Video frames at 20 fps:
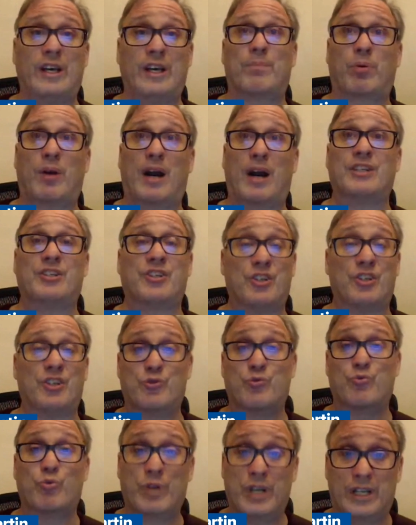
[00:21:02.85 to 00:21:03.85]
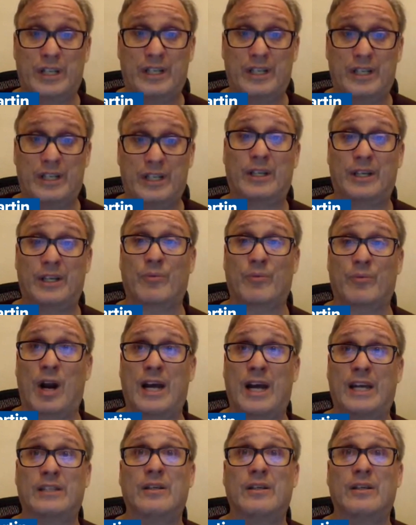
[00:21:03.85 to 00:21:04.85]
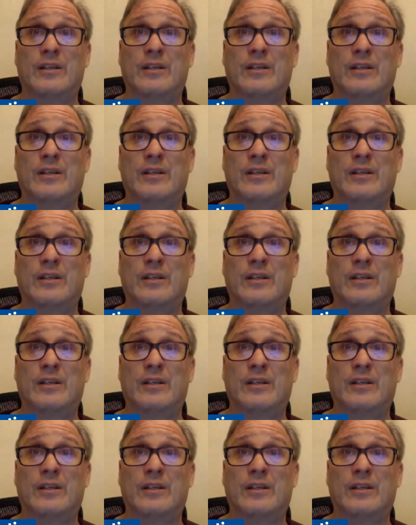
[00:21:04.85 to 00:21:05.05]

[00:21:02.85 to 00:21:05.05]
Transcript: the price is really, really right.